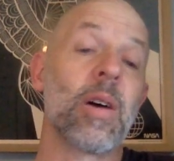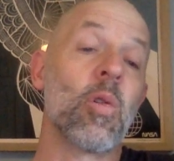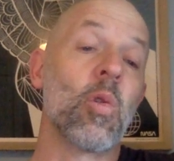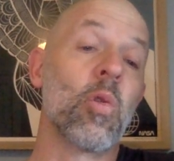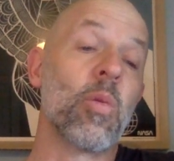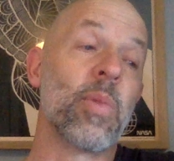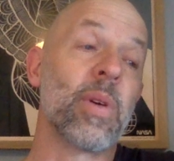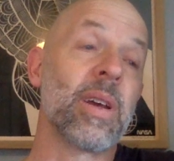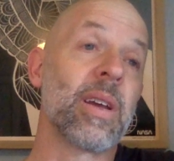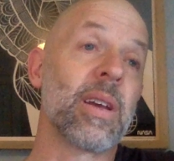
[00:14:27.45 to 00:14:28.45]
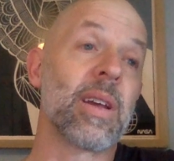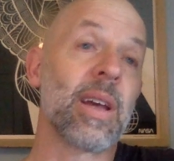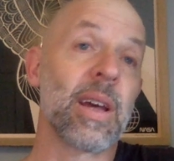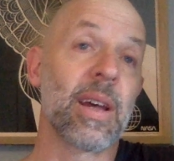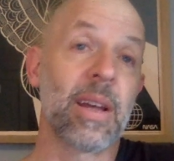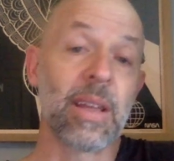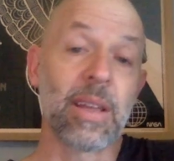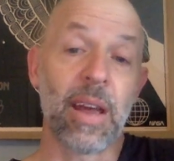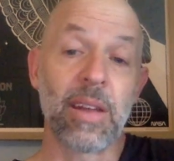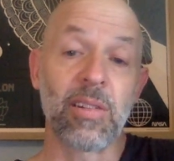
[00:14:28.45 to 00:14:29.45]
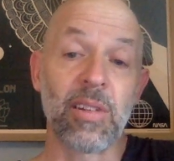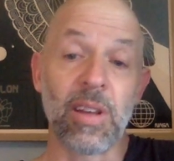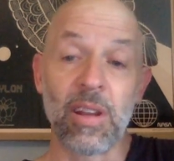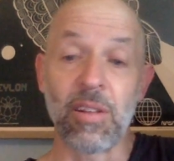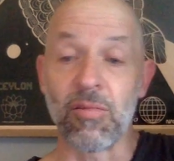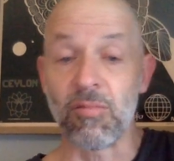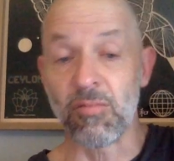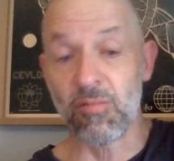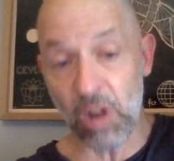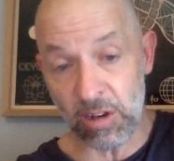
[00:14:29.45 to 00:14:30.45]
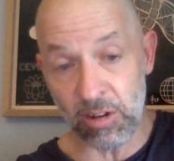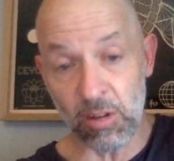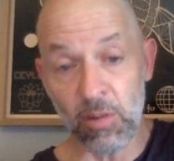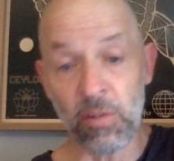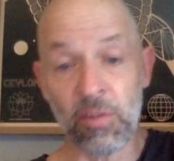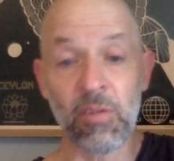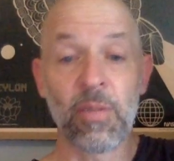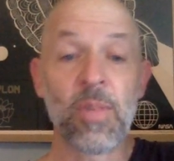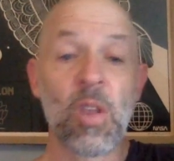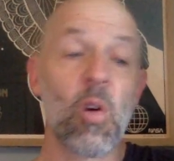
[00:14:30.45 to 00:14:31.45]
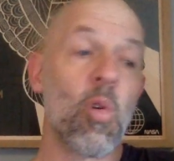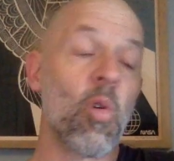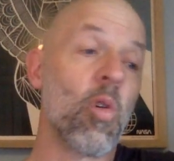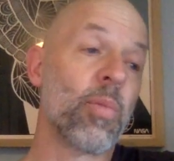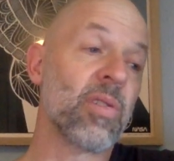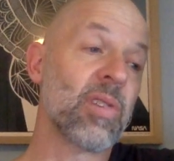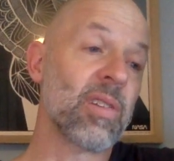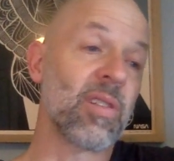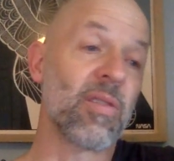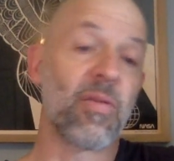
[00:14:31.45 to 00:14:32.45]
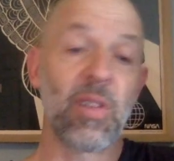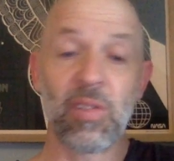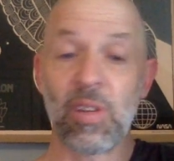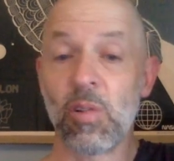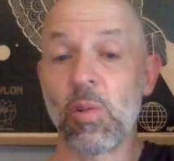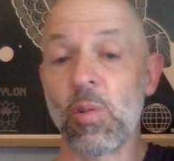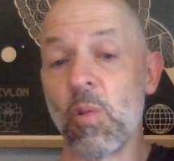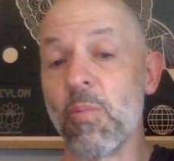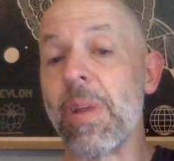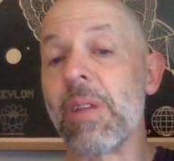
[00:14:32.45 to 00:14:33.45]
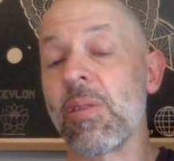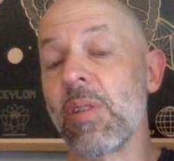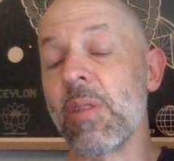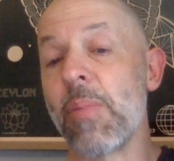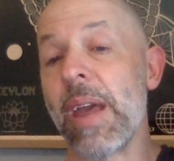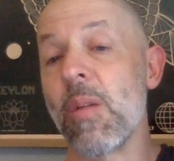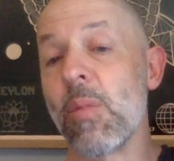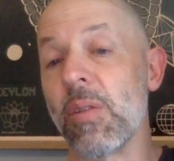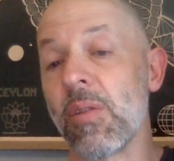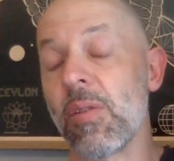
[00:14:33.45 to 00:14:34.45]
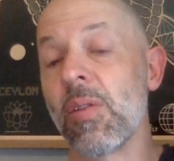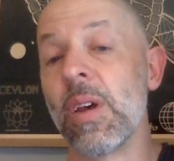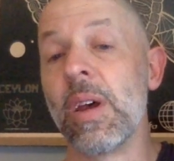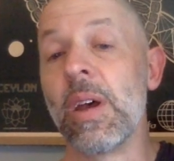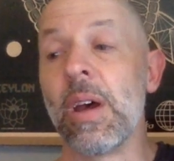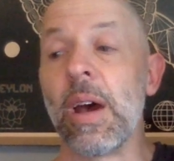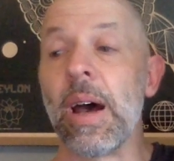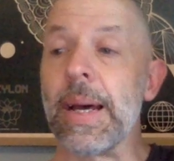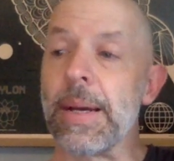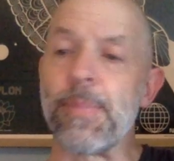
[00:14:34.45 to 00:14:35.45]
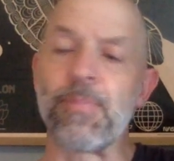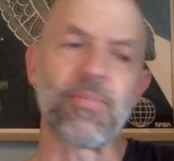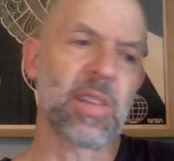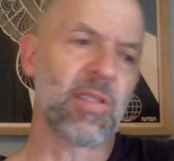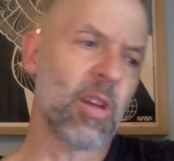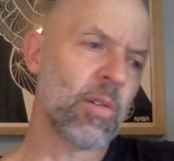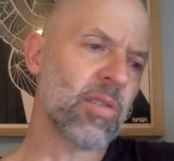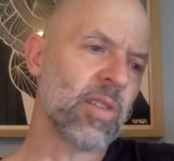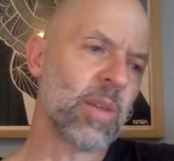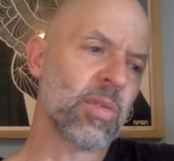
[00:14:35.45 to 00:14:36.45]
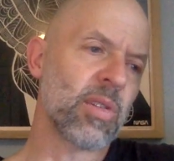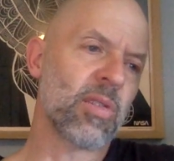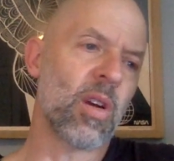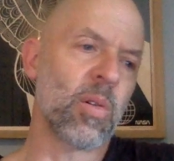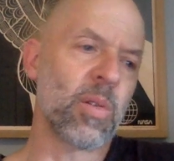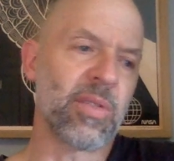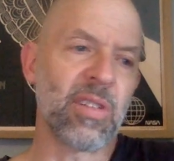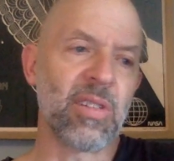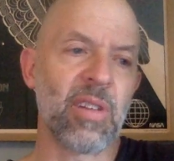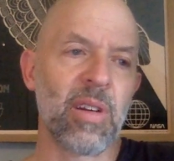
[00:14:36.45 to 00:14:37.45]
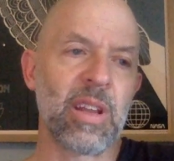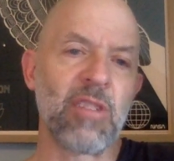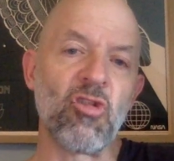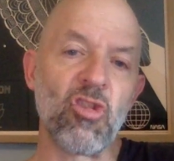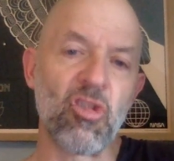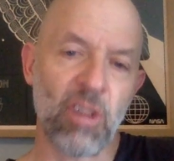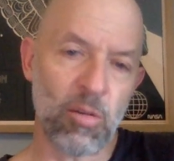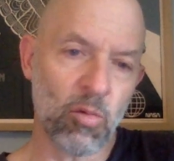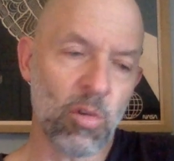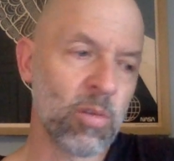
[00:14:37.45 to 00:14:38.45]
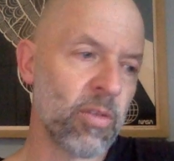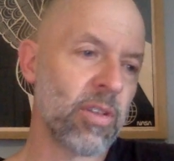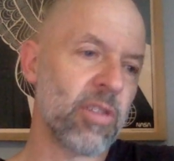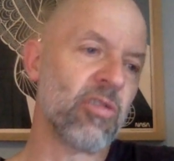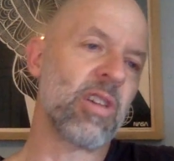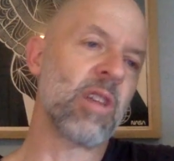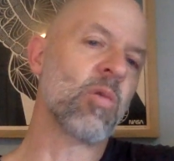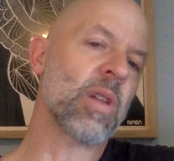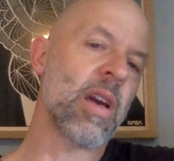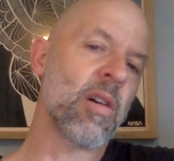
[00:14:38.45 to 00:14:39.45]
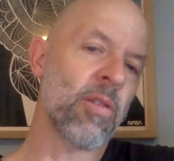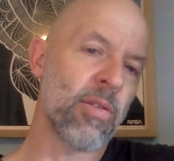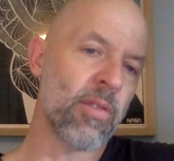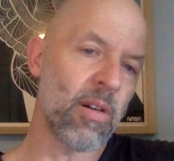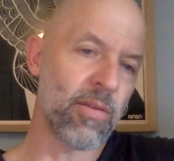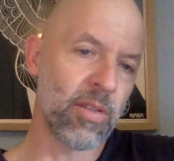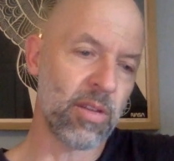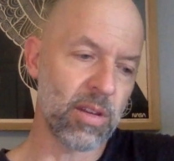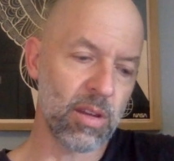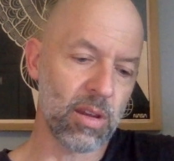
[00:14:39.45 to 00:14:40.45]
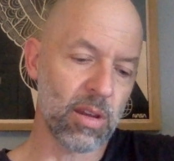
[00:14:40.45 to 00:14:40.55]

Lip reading: or being engaging in drug use or possessing physical or mental impairments. So it seems as though in general, the general health of the